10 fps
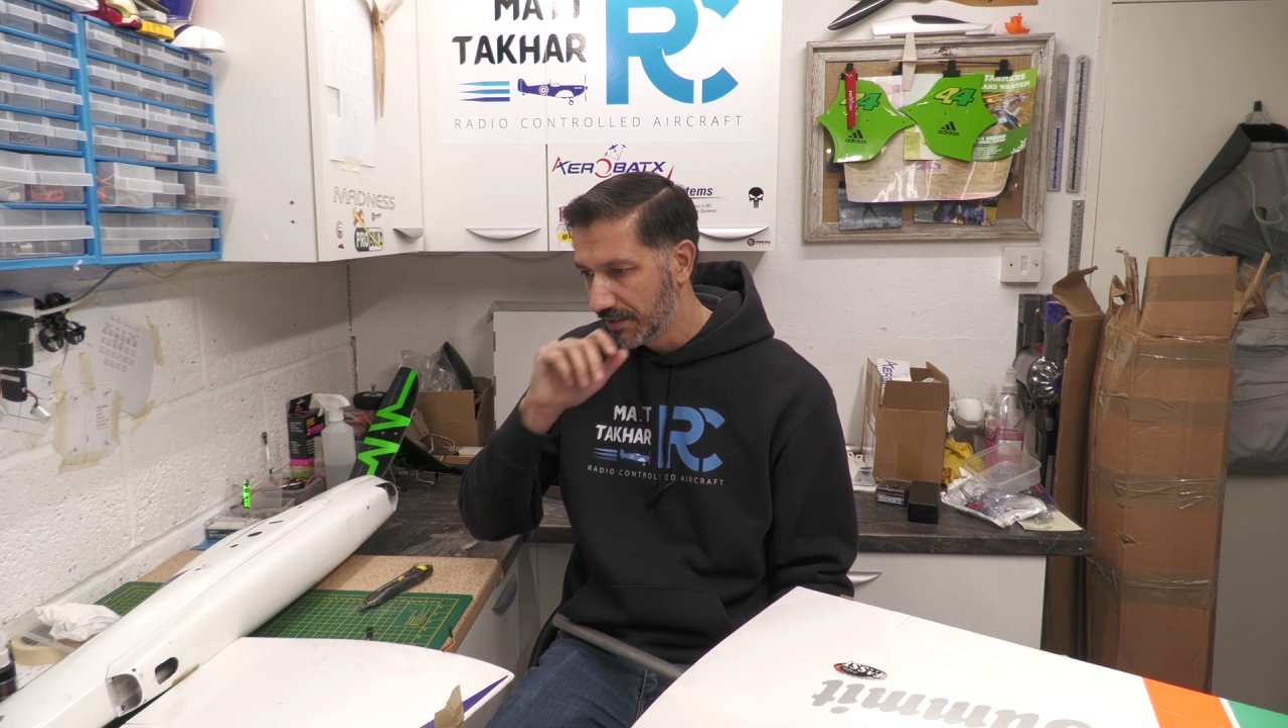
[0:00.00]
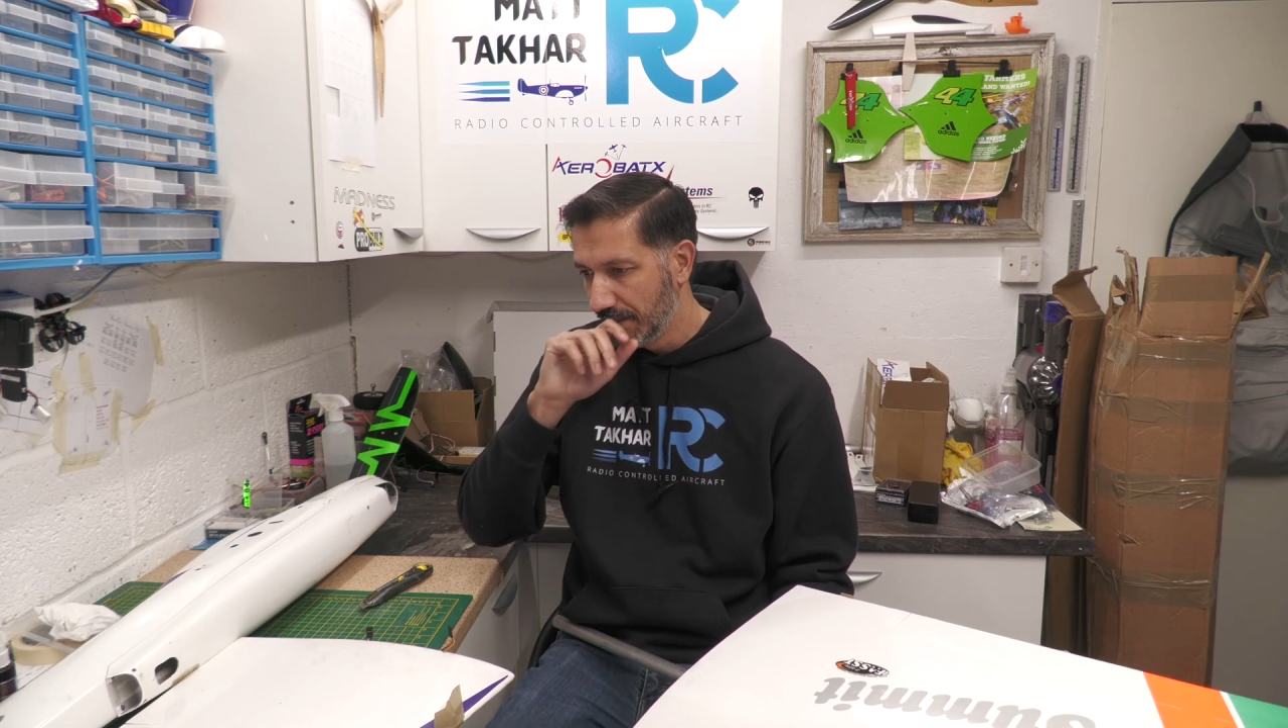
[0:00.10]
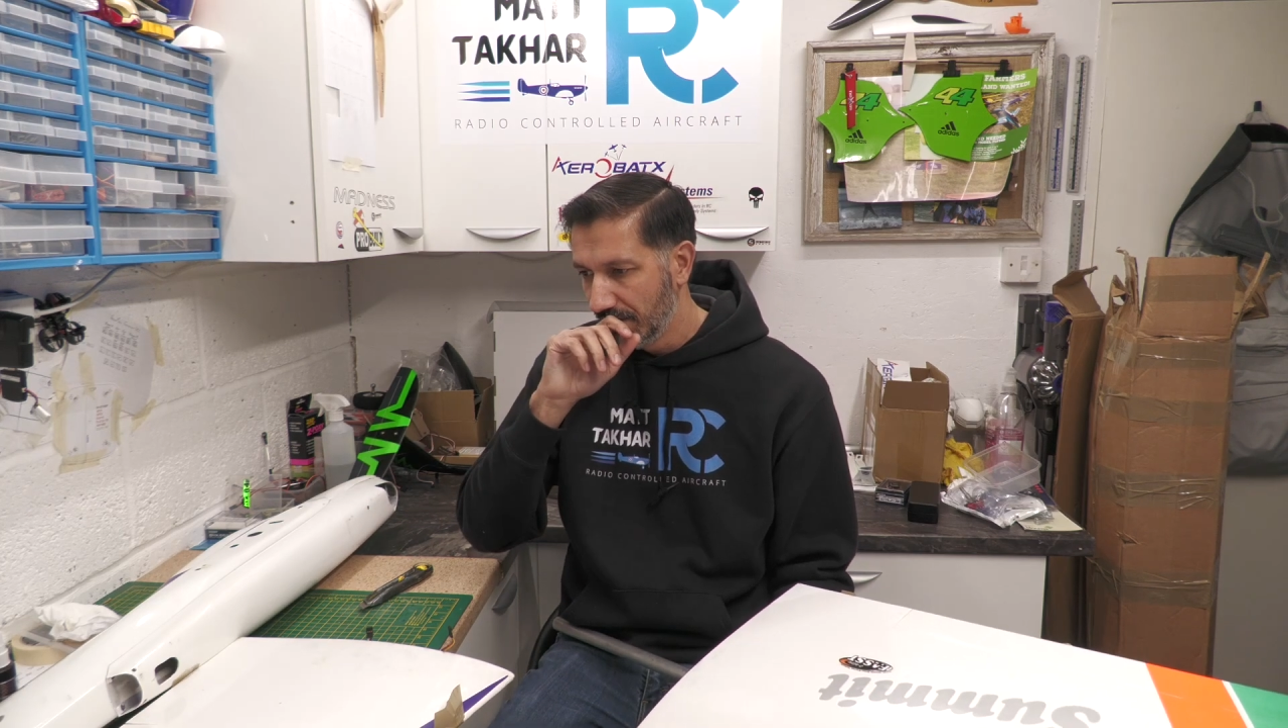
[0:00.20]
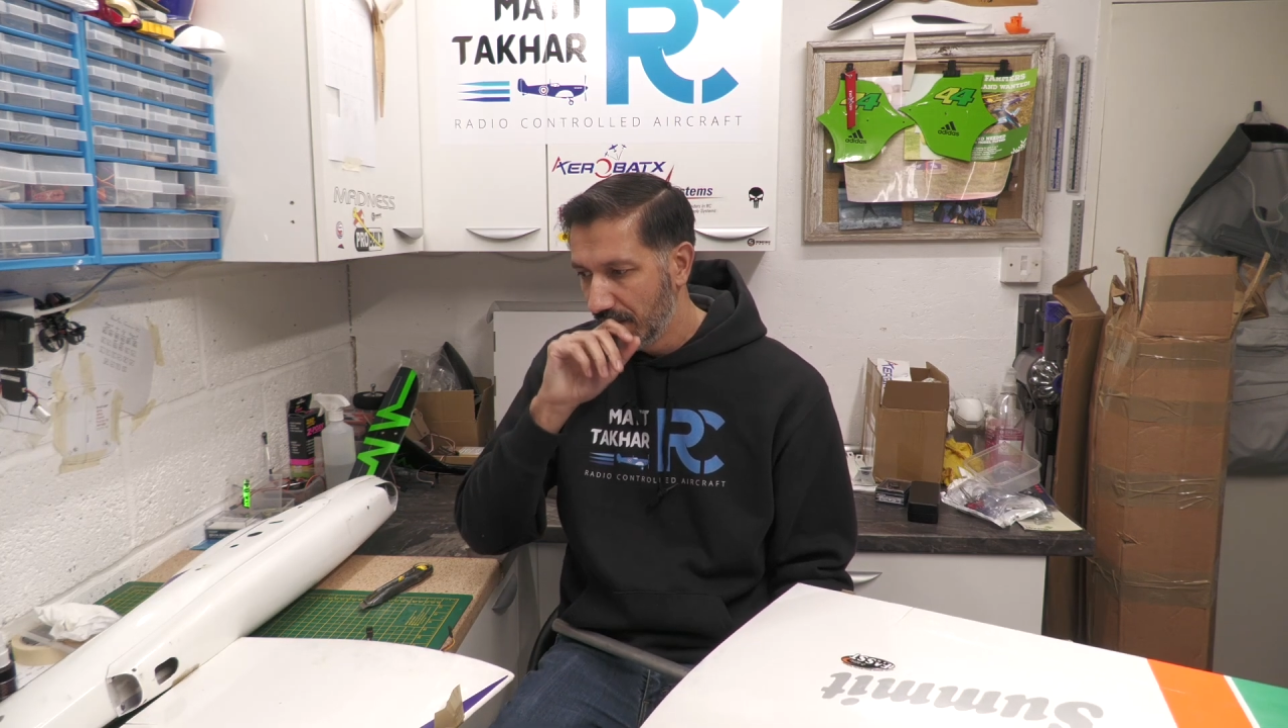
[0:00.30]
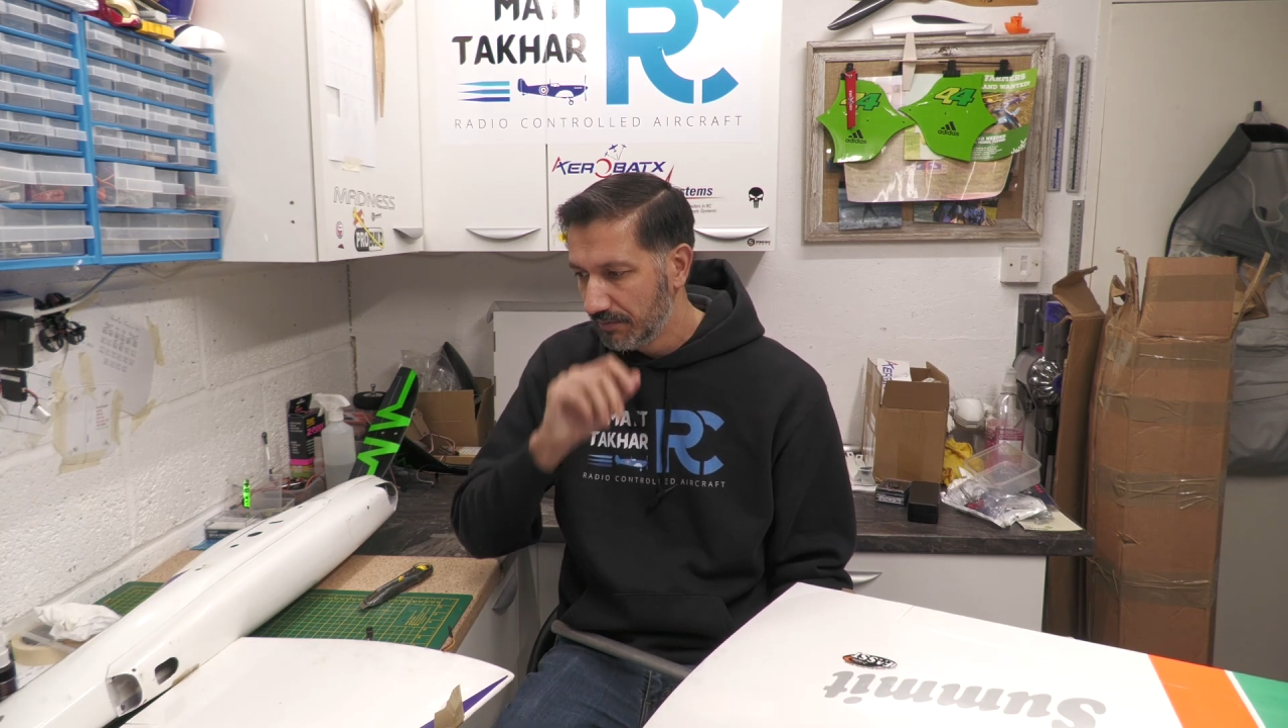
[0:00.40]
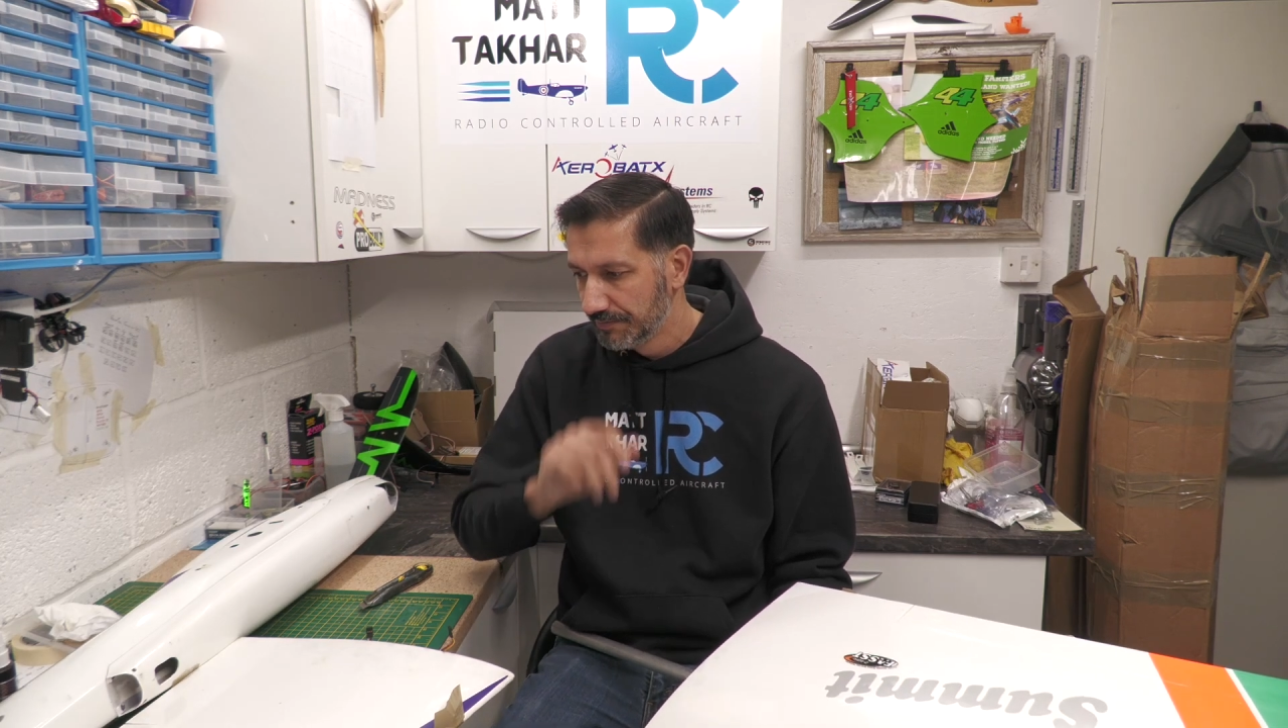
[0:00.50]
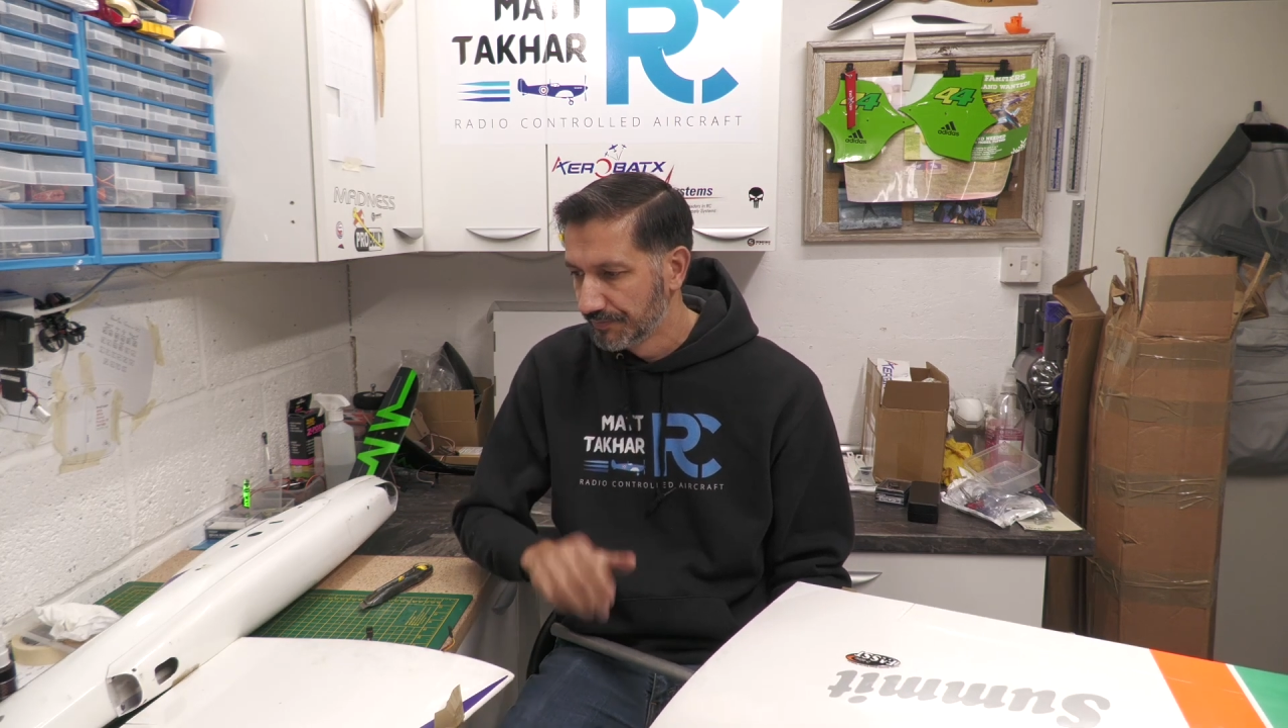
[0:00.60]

that there are